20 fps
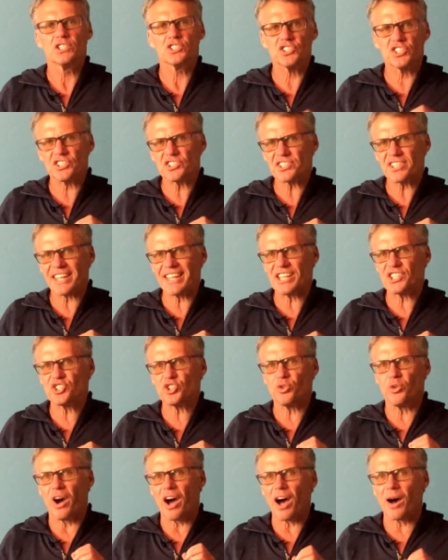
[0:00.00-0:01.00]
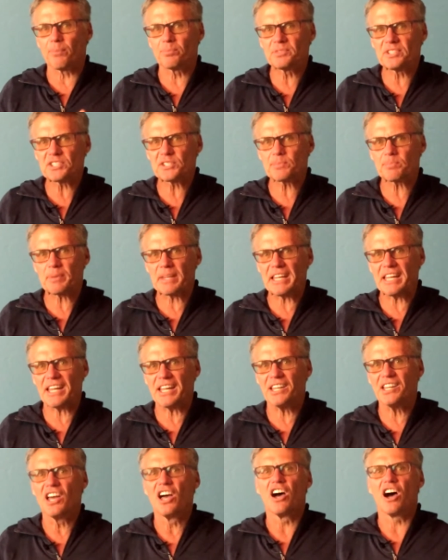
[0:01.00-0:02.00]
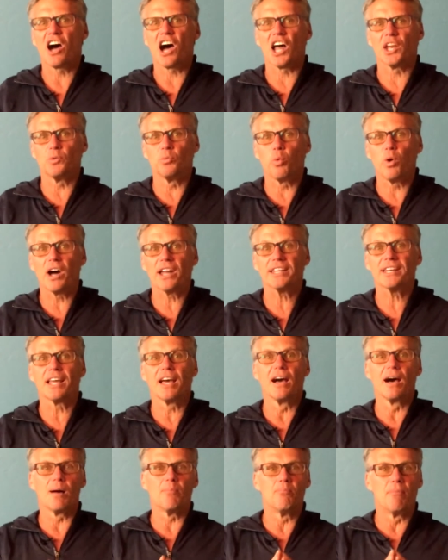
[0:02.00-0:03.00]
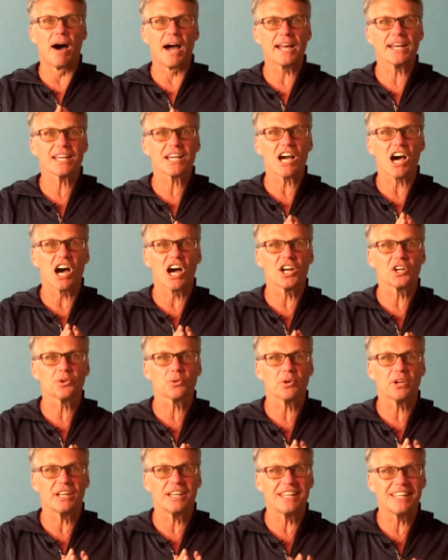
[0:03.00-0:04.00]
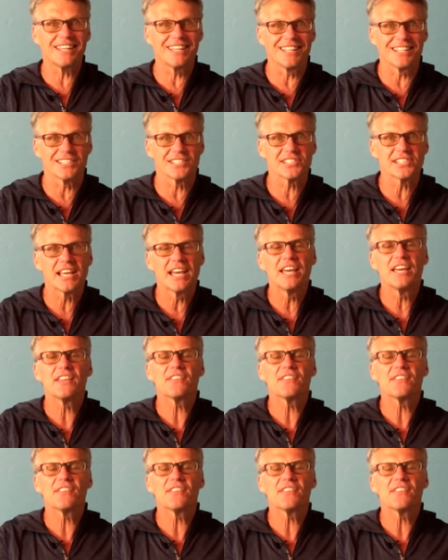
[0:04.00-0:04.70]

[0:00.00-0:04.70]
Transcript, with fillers: Just to get you up to speed on what a mitochondrion is,